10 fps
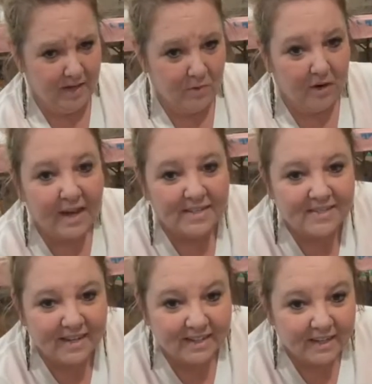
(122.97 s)
anymore. Hey,
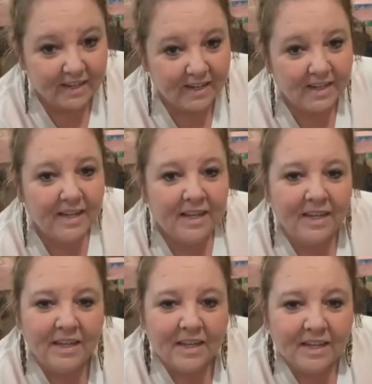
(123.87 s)
Sandy.
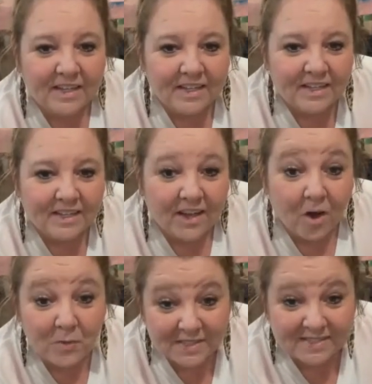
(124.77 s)

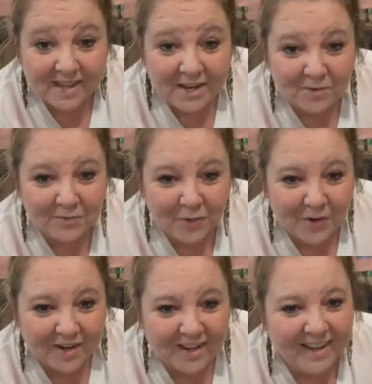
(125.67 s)
Oh, it's sunny in
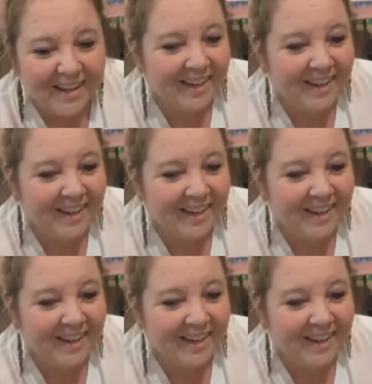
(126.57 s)
Florida.